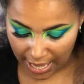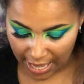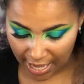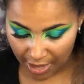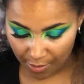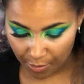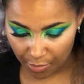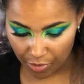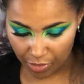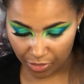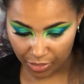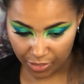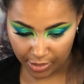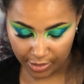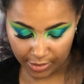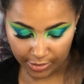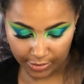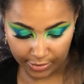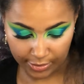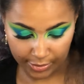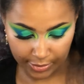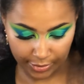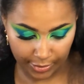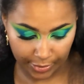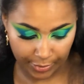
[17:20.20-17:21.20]

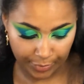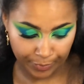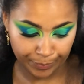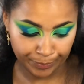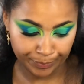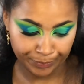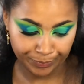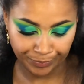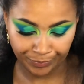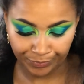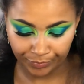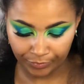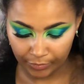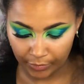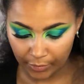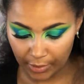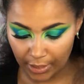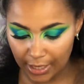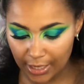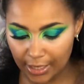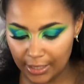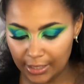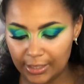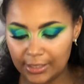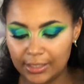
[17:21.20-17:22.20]
Amethyst.
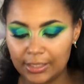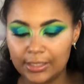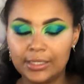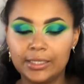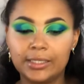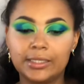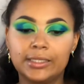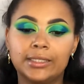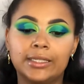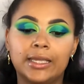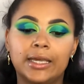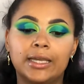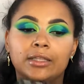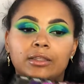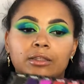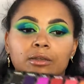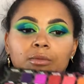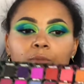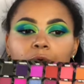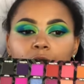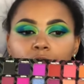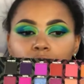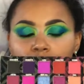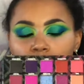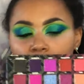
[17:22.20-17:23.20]
And this is like
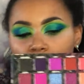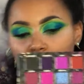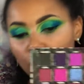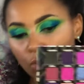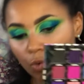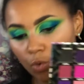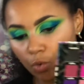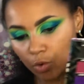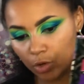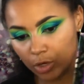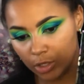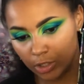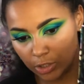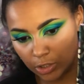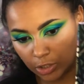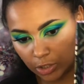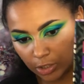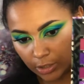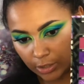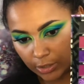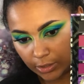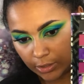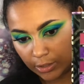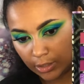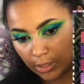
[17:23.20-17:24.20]
the most
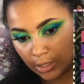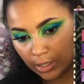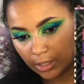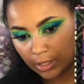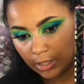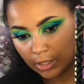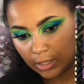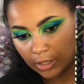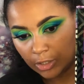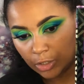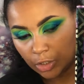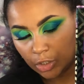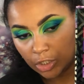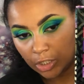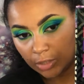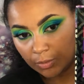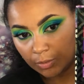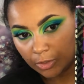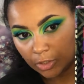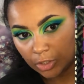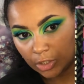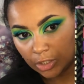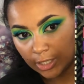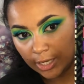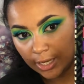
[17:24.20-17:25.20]
gorgeous
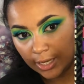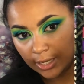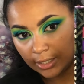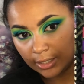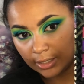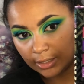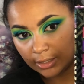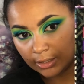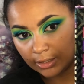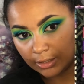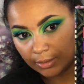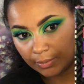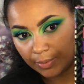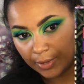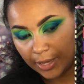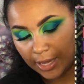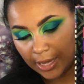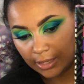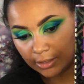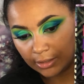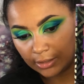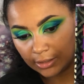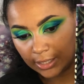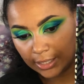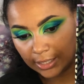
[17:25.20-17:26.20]
shimmer shade in the
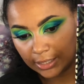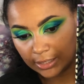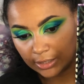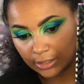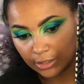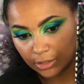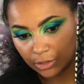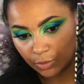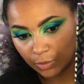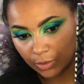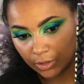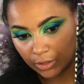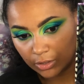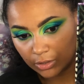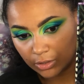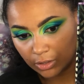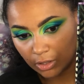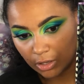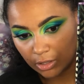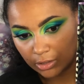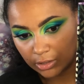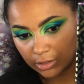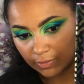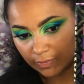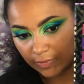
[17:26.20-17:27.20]
palette. Like this one is
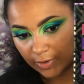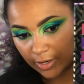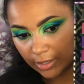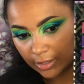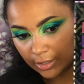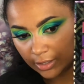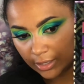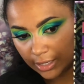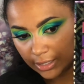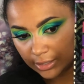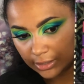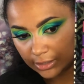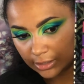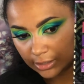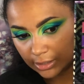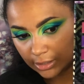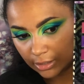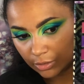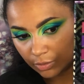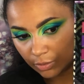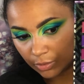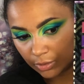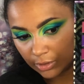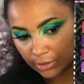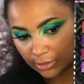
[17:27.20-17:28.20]
also very nice,
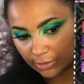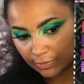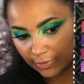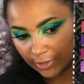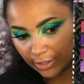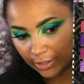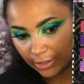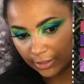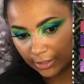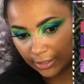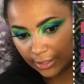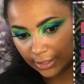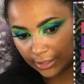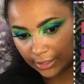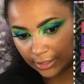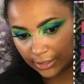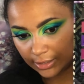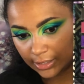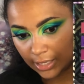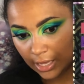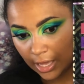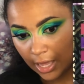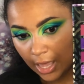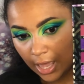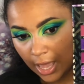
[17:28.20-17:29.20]
this one is very
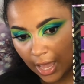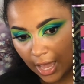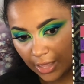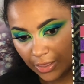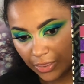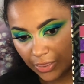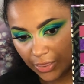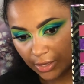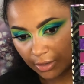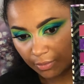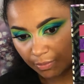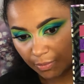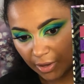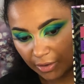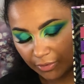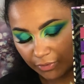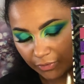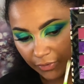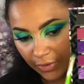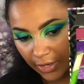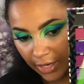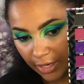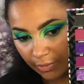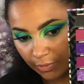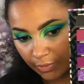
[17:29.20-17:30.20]
nice. I think my
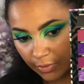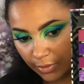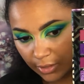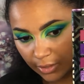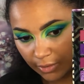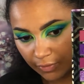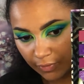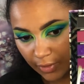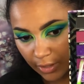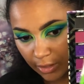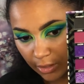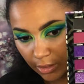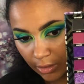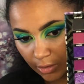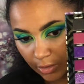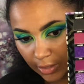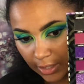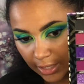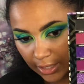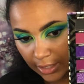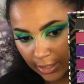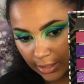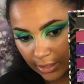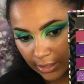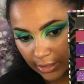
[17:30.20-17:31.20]
favorite, if I
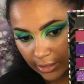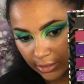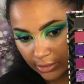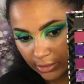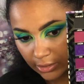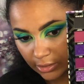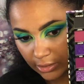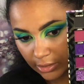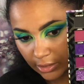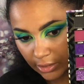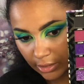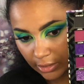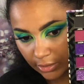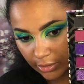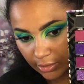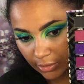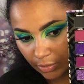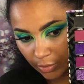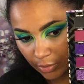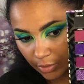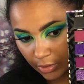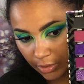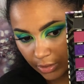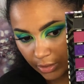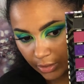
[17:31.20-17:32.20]
look at it, is
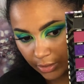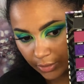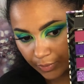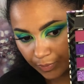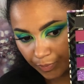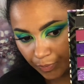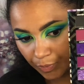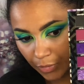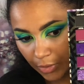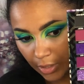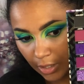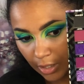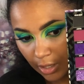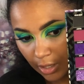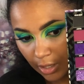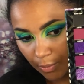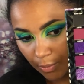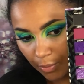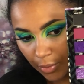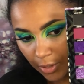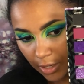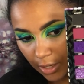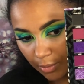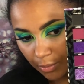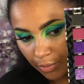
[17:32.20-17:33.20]
this one,
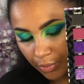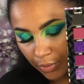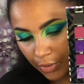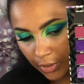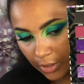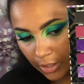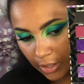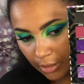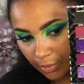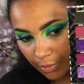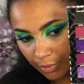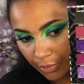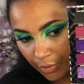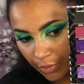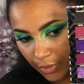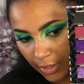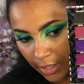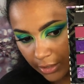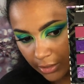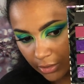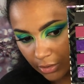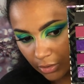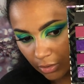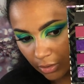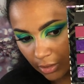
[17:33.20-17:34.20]
but I'm pretty
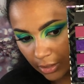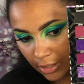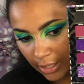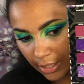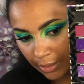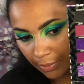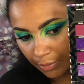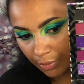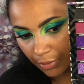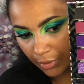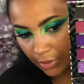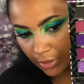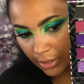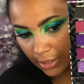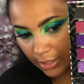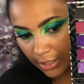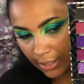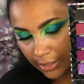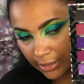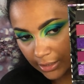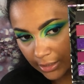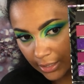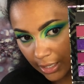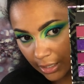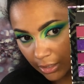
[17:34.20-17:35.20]
impressed or like pretty
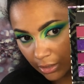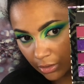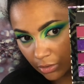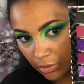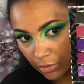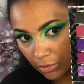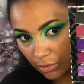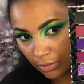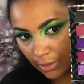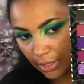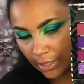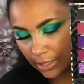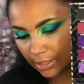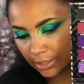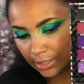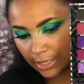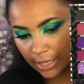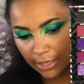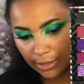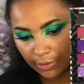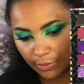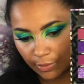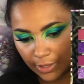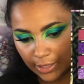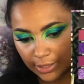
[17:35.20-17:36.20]
excited to,
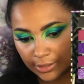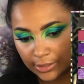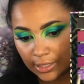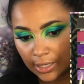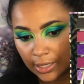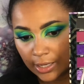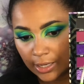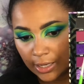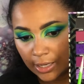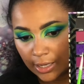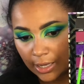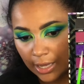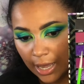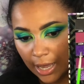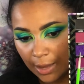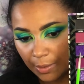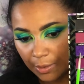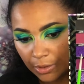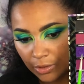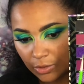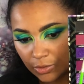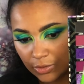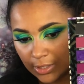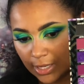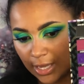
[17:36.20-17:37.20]
anyways, I'm
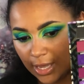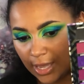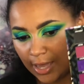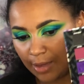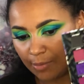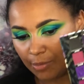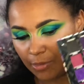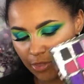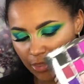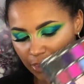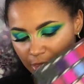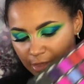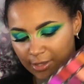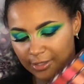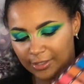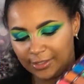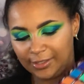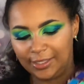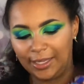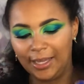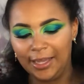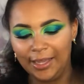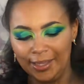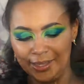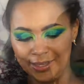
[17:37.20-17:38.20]
gonna use
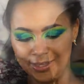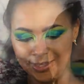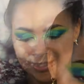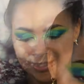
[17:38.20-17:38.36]
Amethyst.